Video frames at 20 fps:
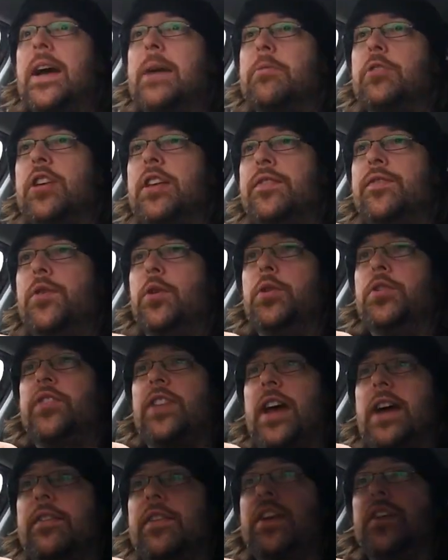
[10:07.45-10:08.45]
I'm looking forward to
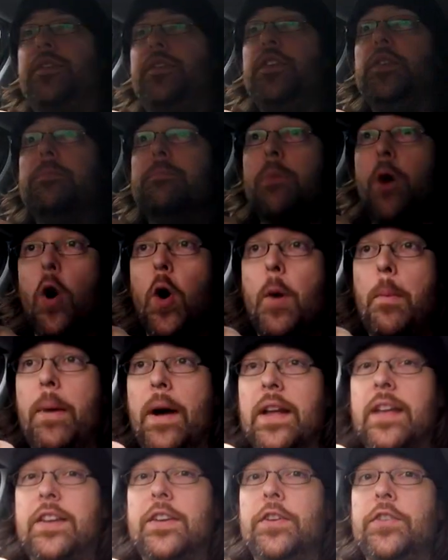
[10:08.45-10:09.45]
having a few more
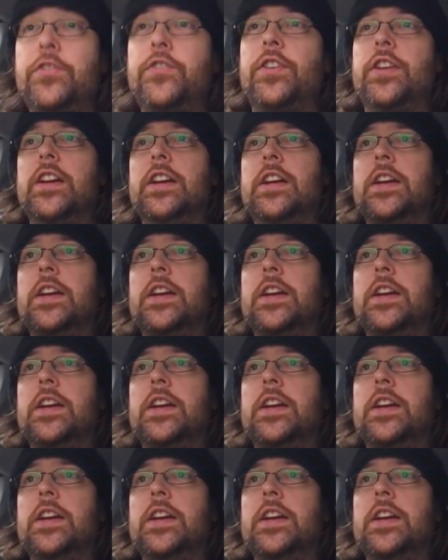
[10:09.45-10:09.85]
bikers,